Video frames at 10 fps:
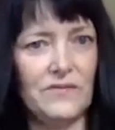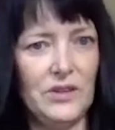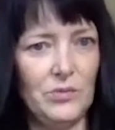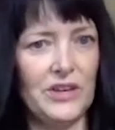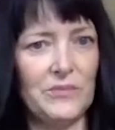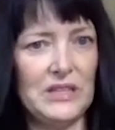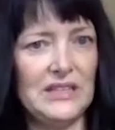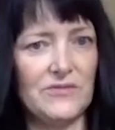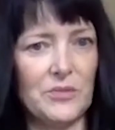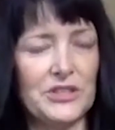It will give me the
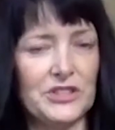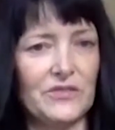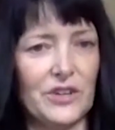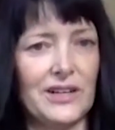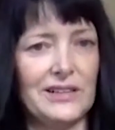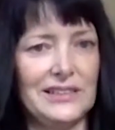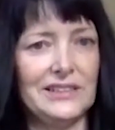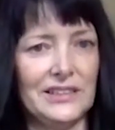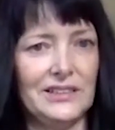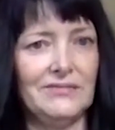information very
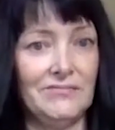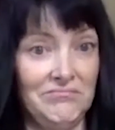cleanly.